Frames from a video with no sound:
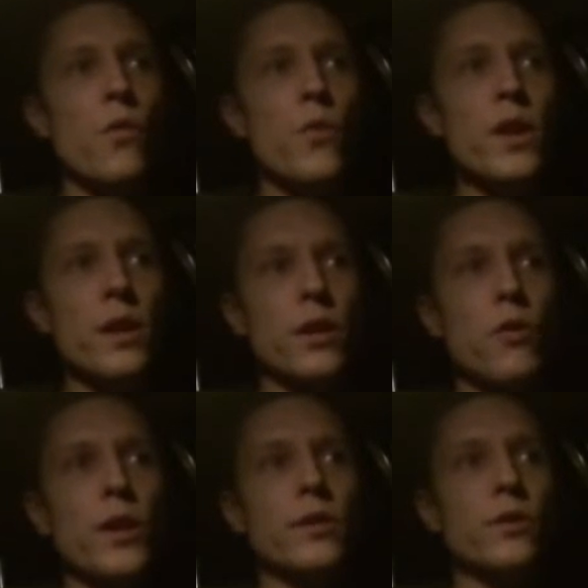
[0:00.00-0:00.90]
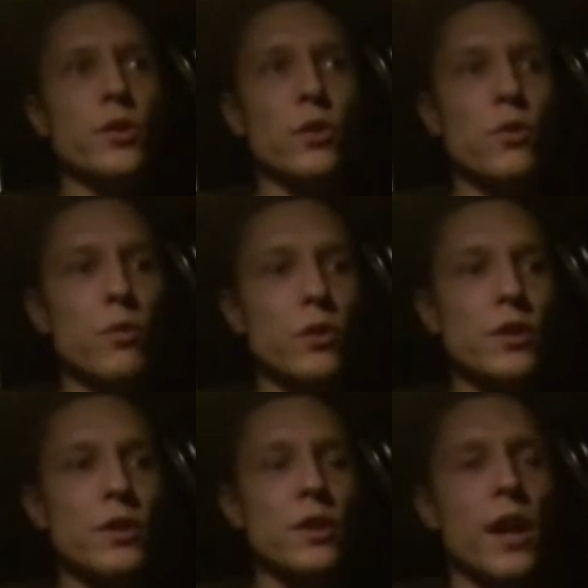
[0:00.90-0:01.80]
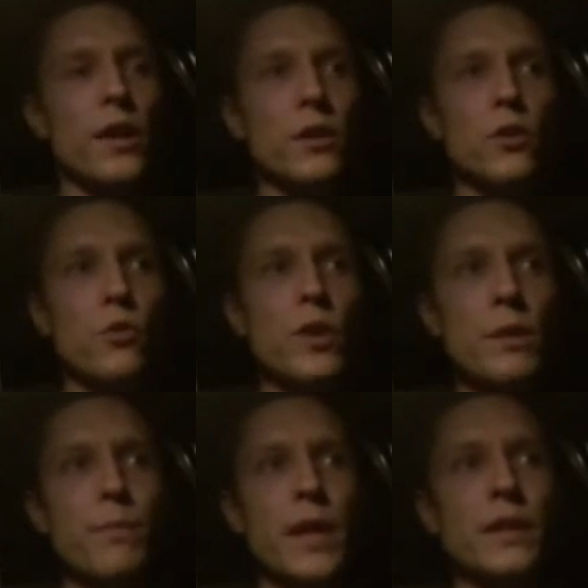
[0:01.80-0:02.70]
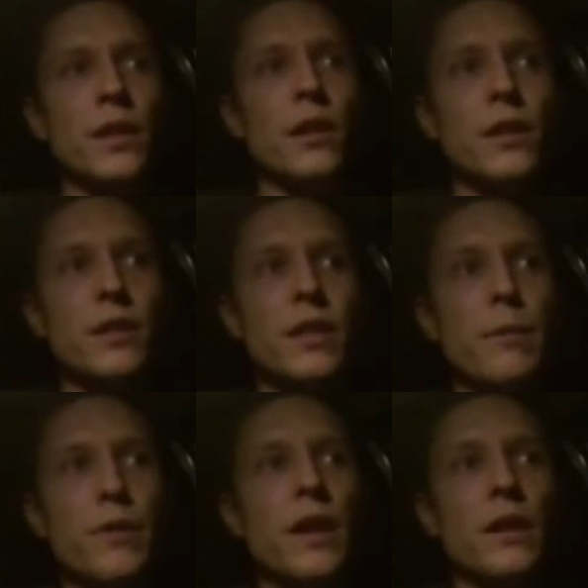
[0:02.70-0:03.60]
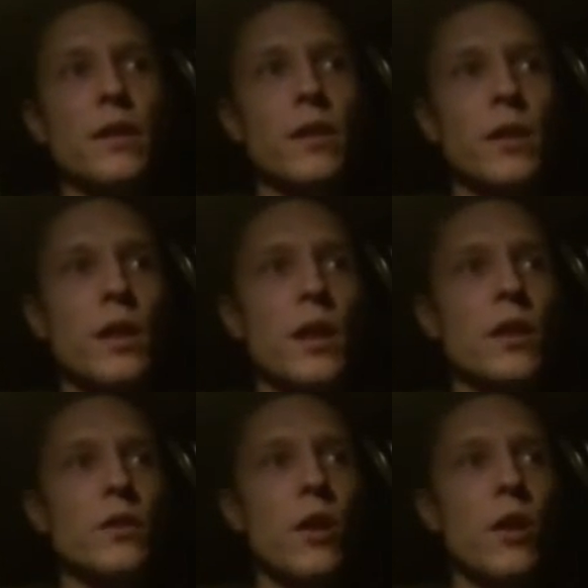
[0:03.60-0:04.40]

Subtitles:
we are going to schools and doing basically the same thing.